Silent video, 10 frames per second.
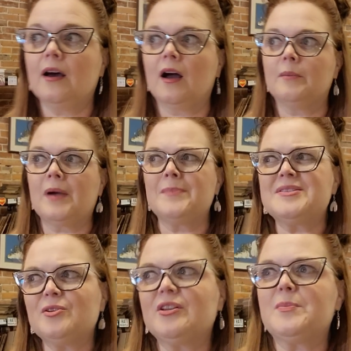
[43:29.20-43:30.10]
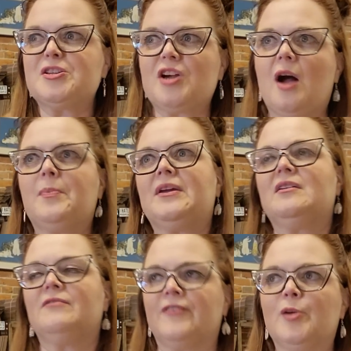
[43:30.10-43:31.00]
Um, I'm still going to be shopping
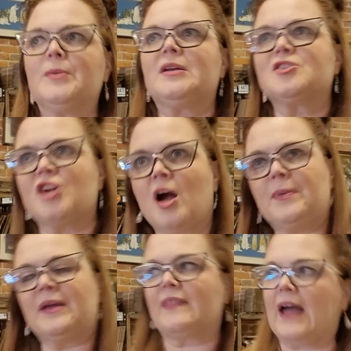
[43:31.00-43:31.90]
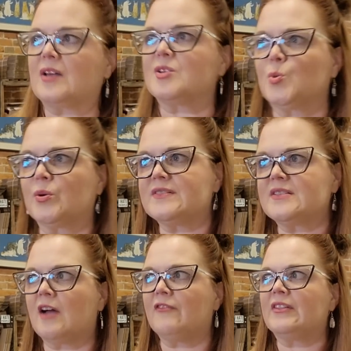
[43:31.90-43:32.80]
and filming, shopping and that sort of
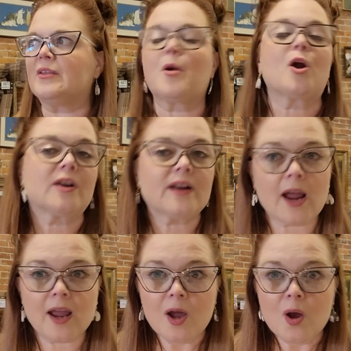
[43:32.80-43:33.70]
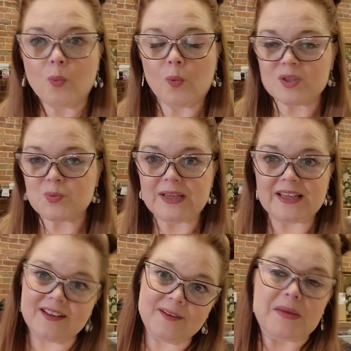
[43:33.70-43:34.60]
stuff. And then Mark and I, once we
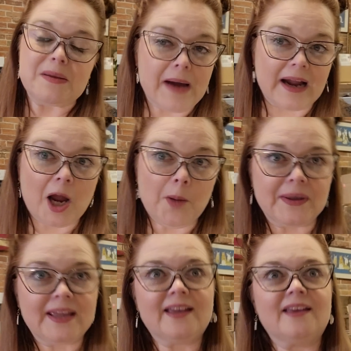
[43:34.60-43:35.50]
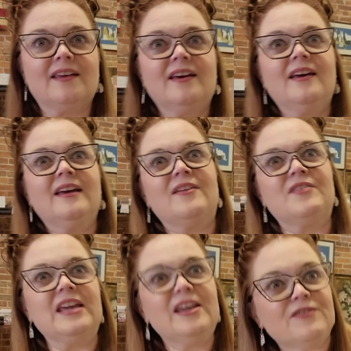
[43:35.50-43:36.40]
can meet back up again in
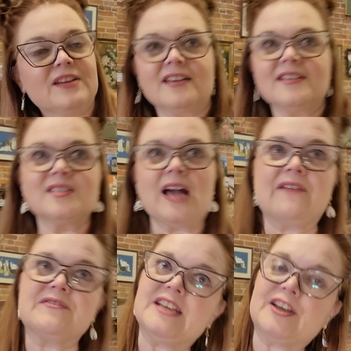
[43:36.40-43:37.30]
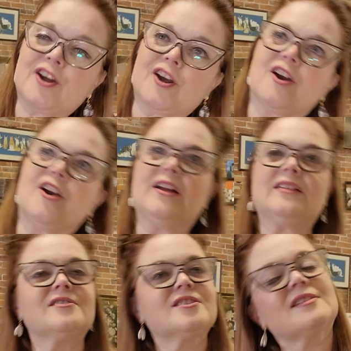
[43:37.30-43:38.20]
the evenings, have dinner
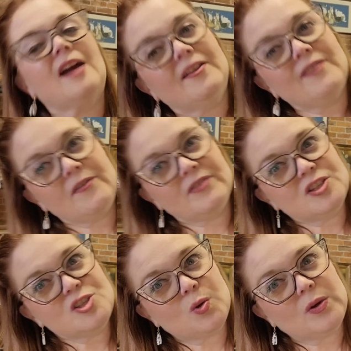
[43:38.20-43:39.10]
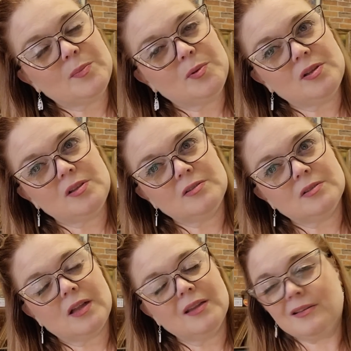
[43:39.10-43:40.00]
and just kind of have an enjoyable
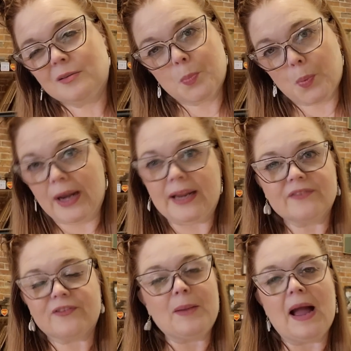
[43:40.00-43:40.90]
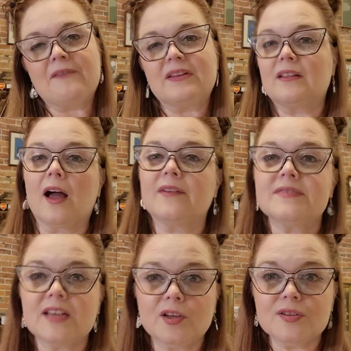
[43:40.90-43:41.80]
a little break from having live
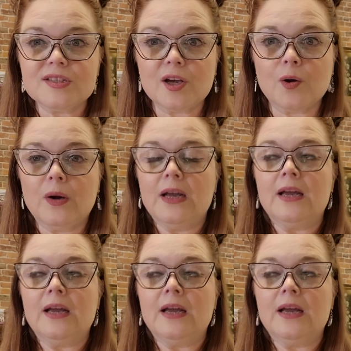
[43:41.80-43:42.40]
sales. So